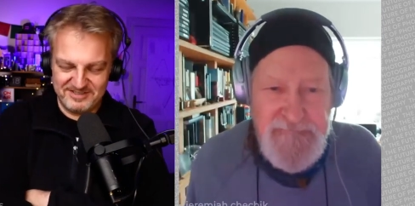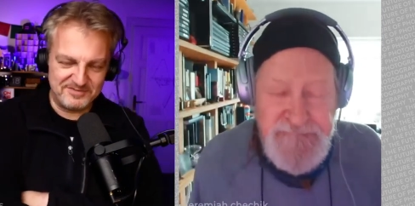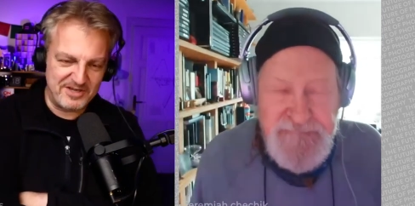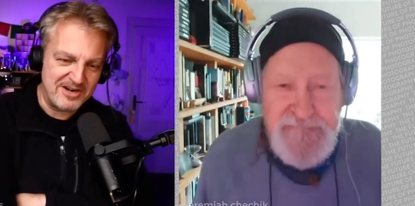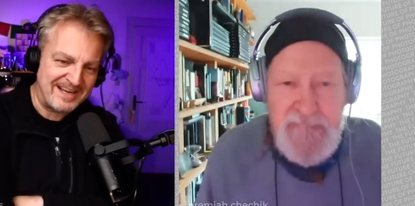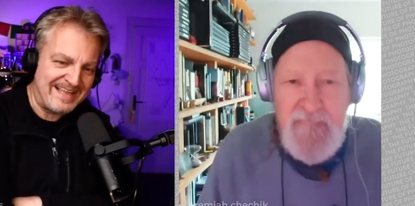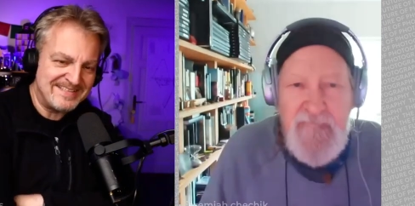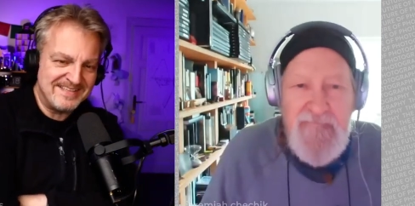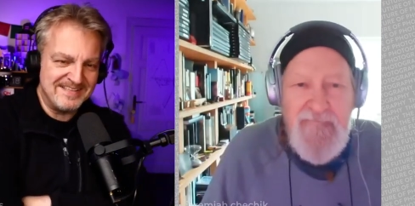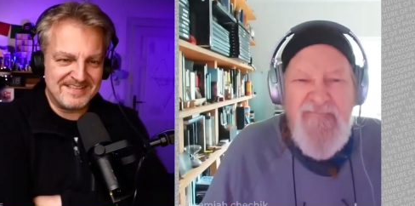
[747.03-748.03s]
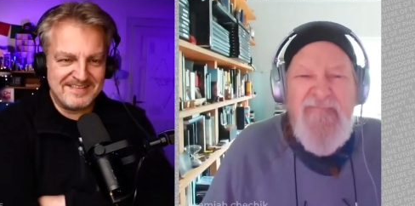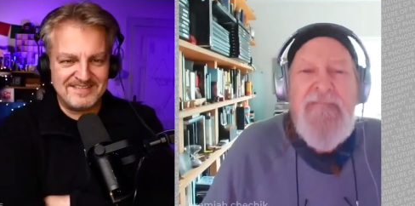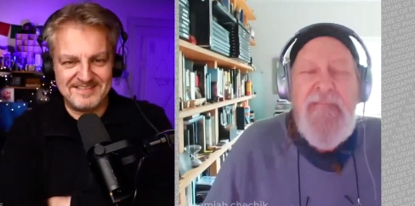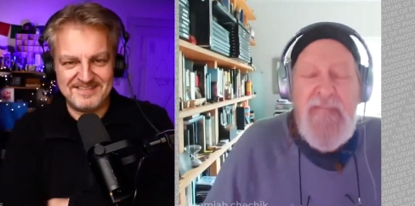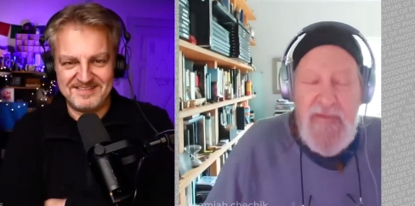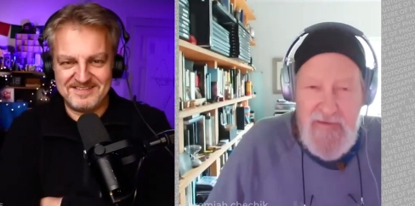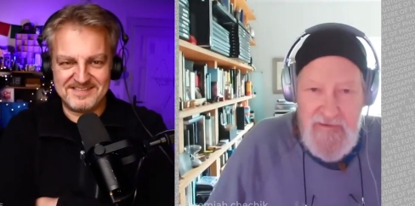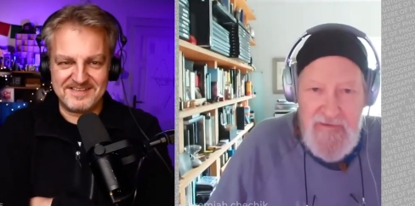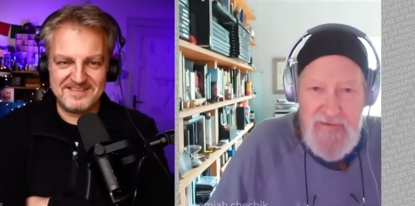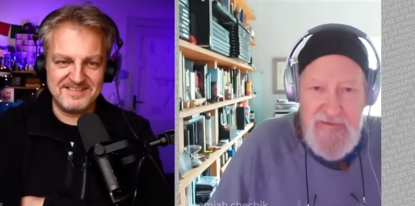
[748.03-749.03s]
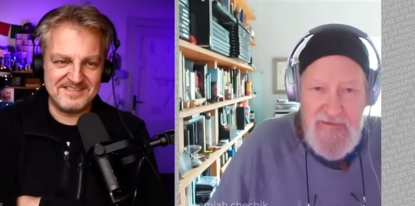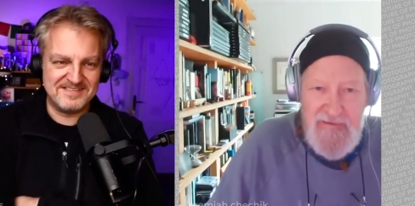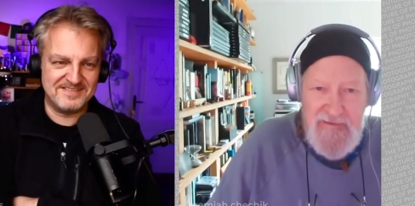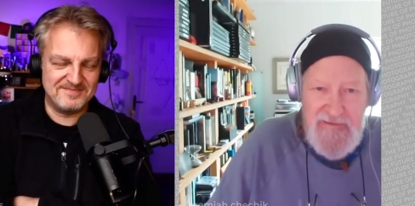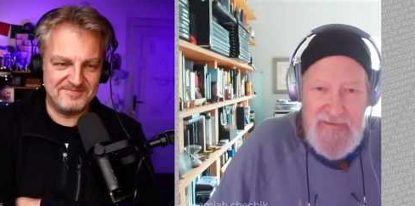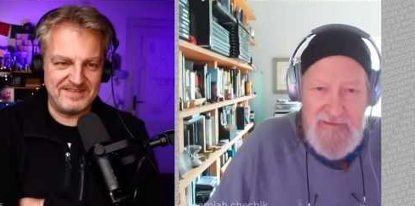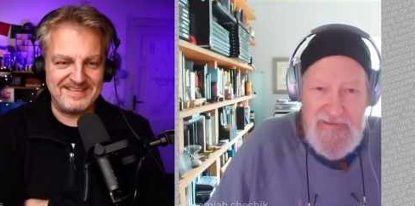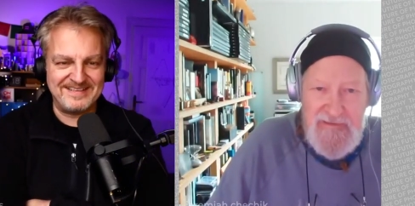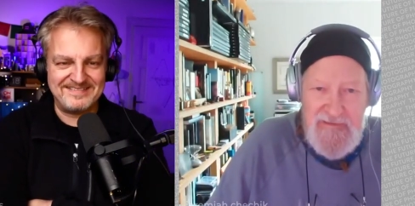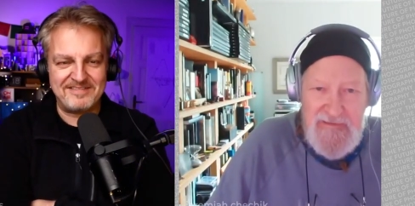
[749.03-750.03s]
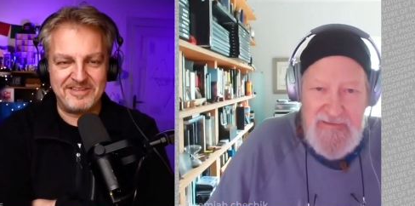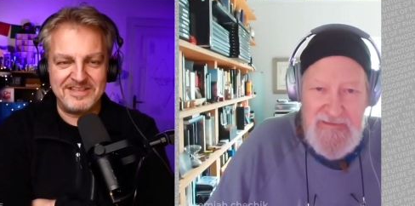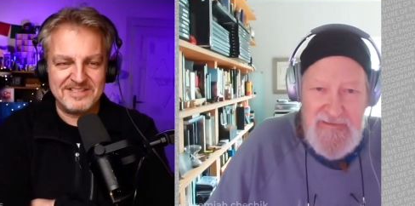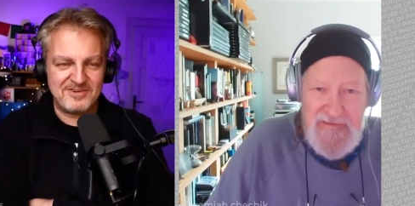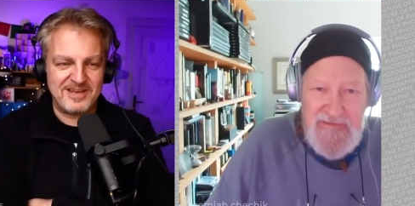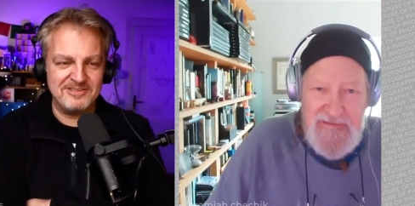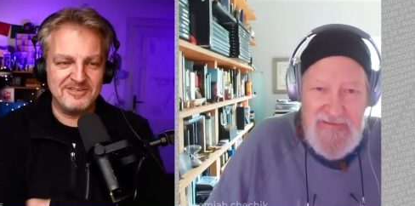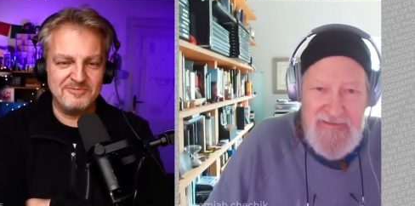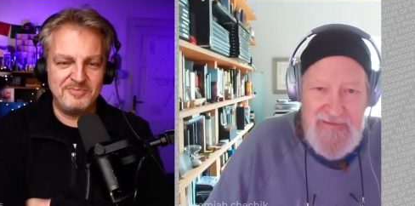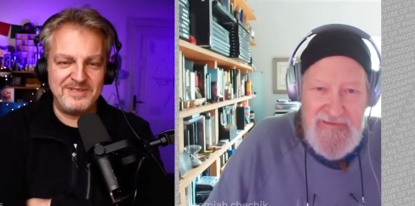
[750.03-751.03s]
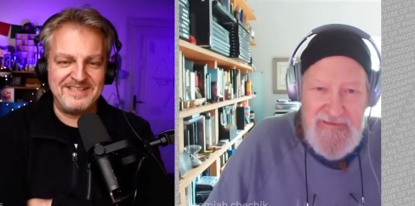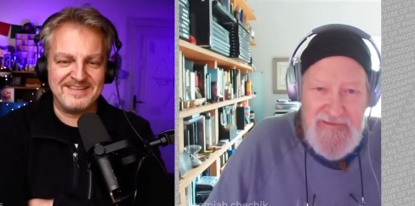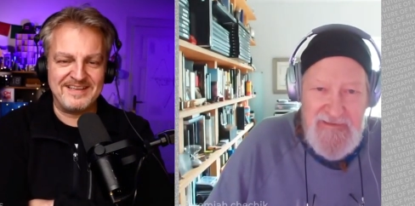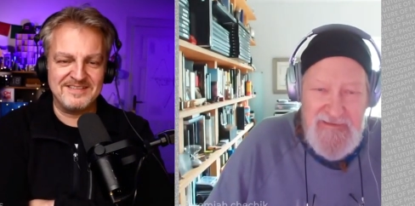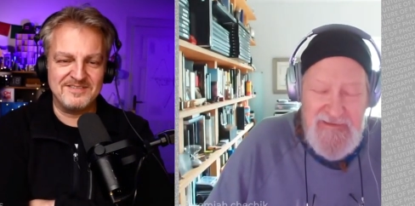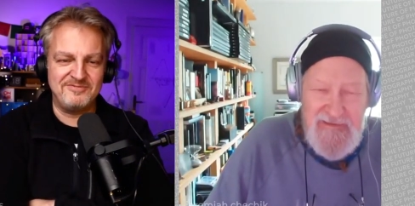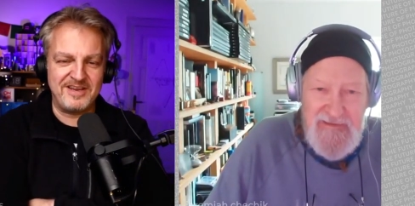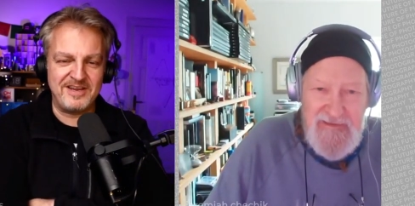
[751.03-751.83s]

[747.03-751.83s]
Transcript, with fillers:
Speaker 1: You have dark glasses, and uh, the sun is, and that that thing is trying to compete against